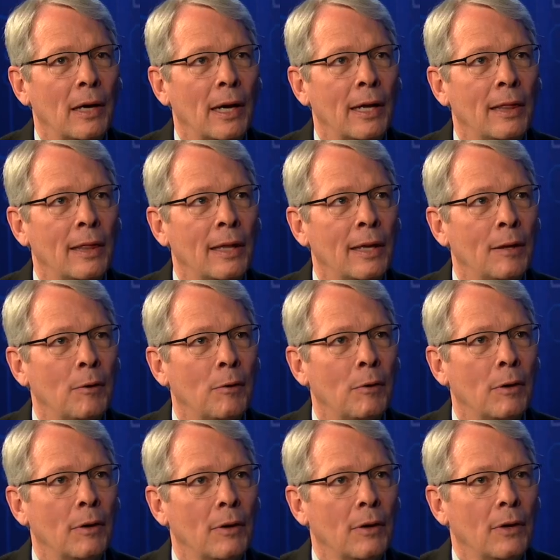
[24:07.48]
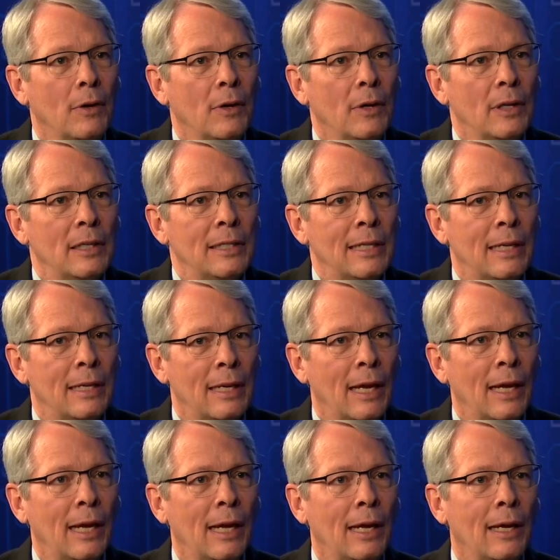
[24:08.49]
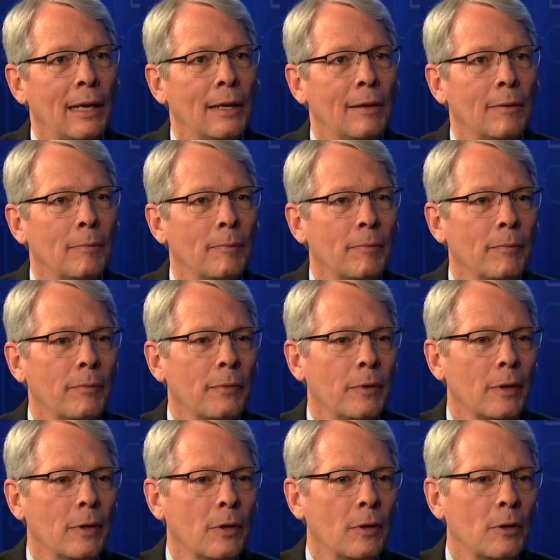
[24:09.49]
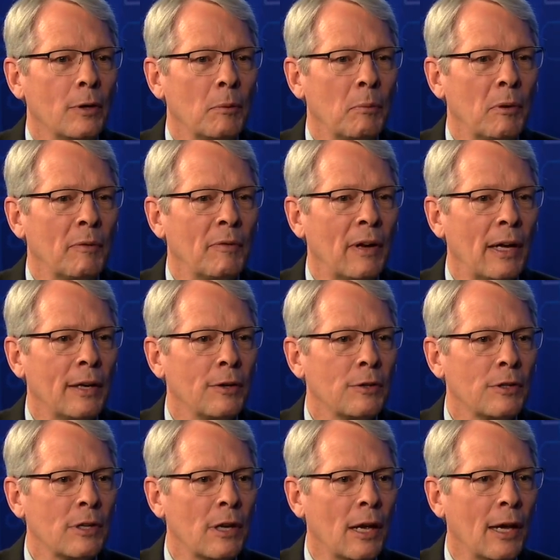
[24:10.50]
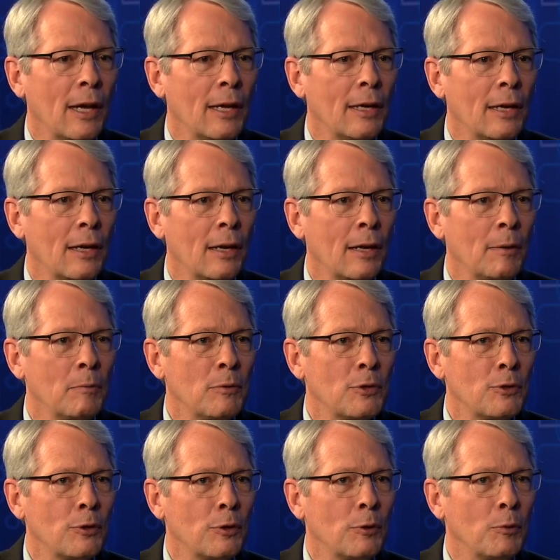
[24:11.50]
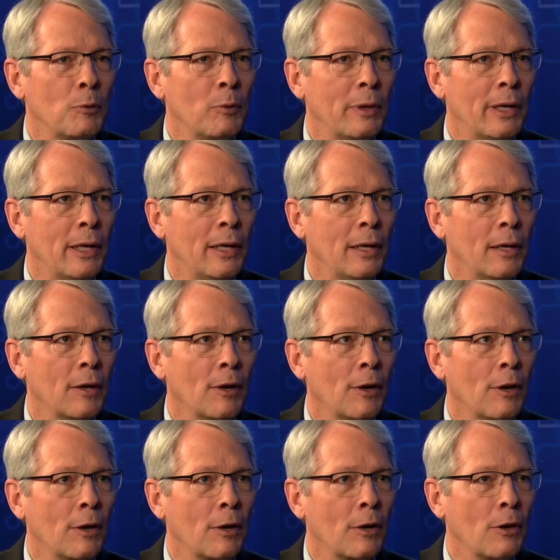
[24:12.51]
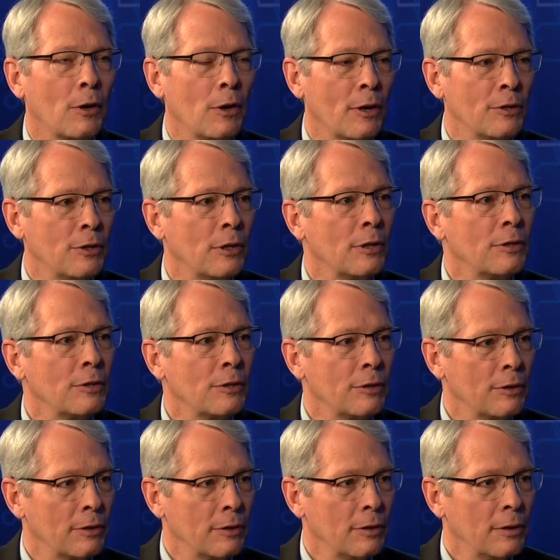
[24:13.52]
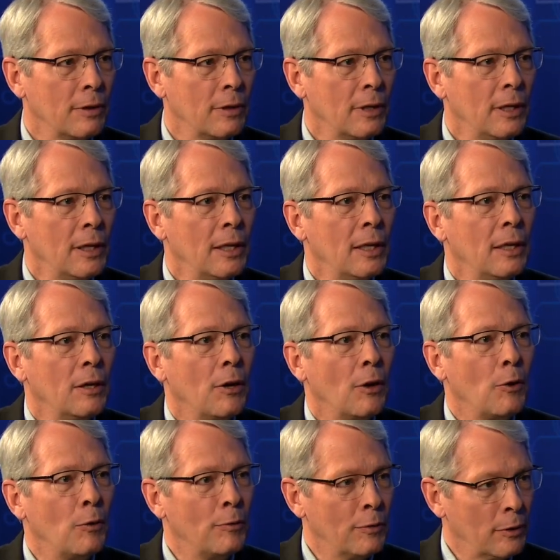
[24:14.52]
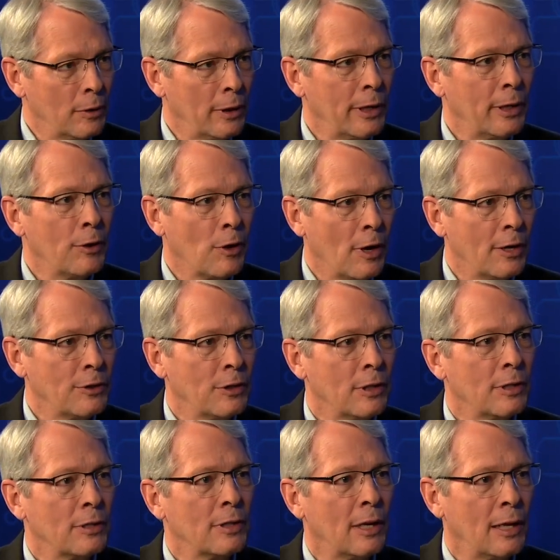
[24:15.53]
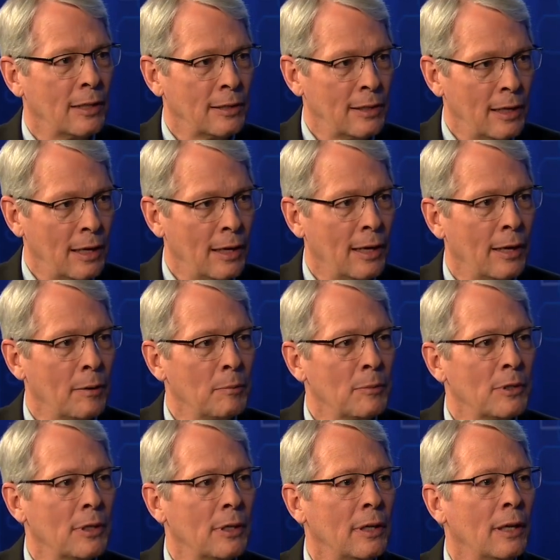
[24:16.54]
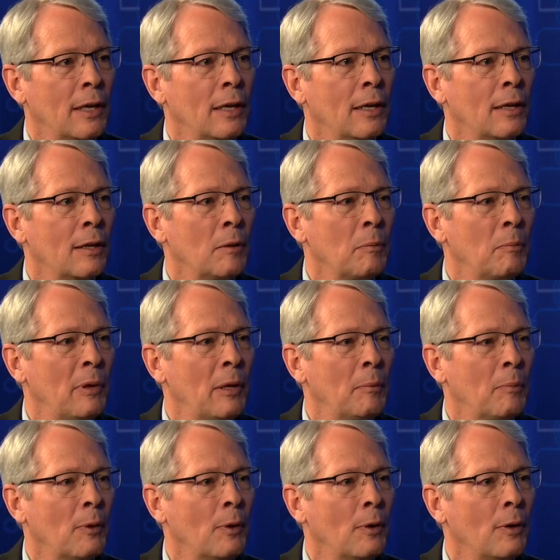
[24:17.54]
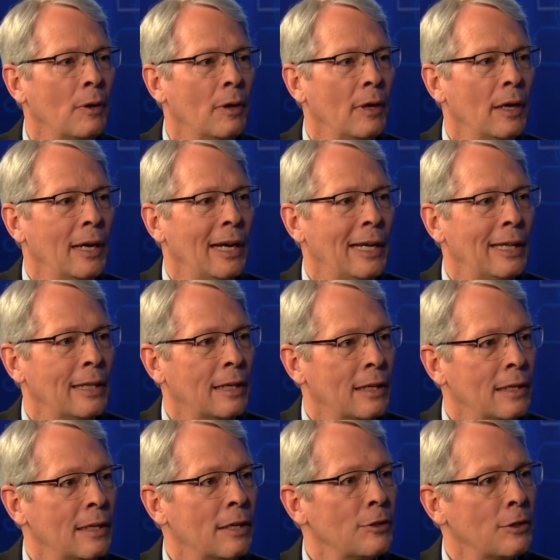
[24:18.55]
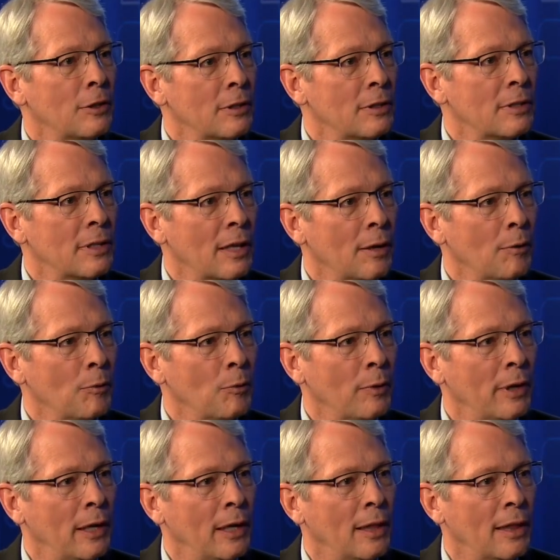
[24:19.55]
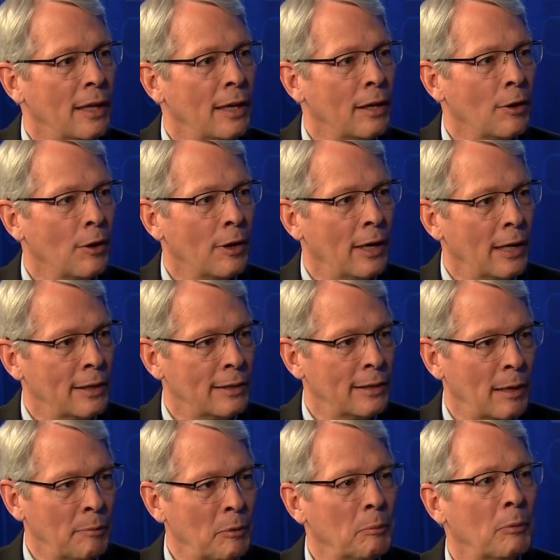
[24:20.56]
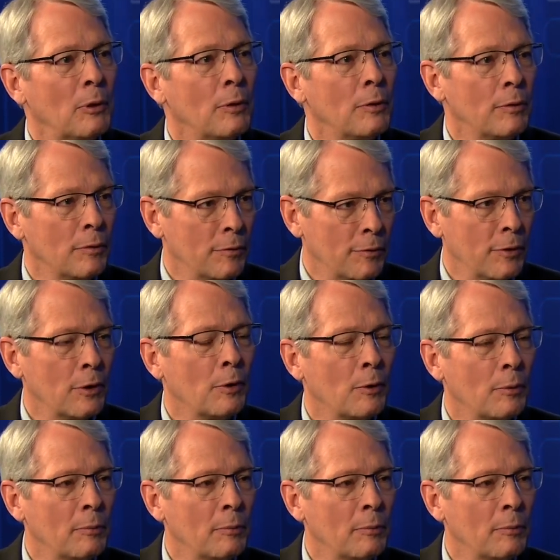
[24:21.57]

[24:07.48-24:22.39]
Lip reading: I think today, on the provider side, I'm sure we are cautious, overly cautious at times in the people and the conditions that we think are acceptable for home